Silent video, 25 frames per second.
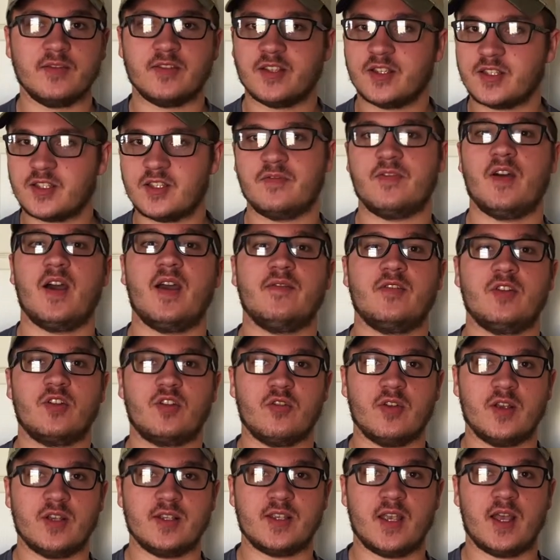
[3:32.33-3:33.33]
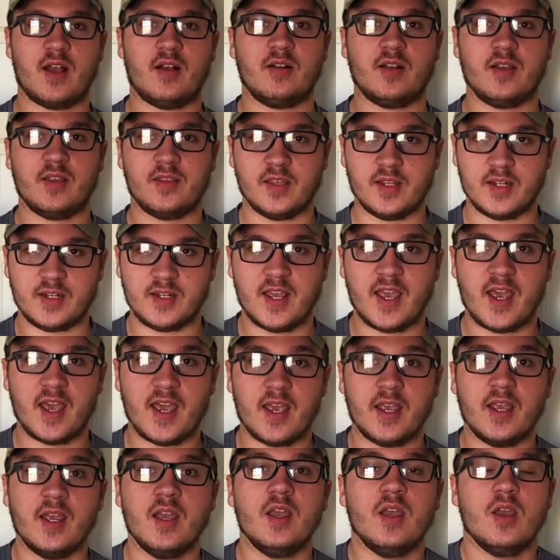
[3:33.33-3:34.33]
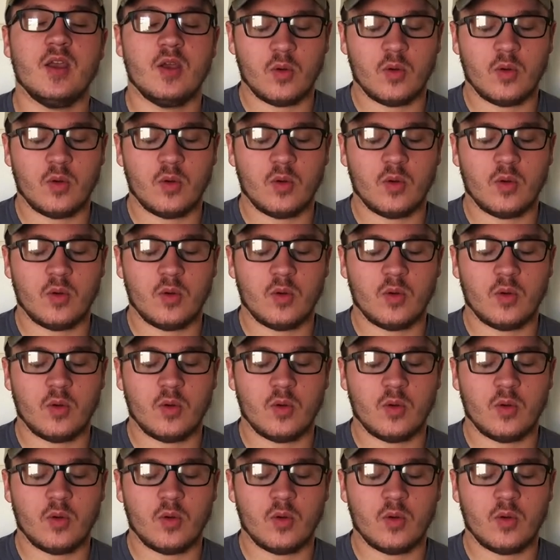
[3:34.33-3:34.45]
65 degrees out in the day,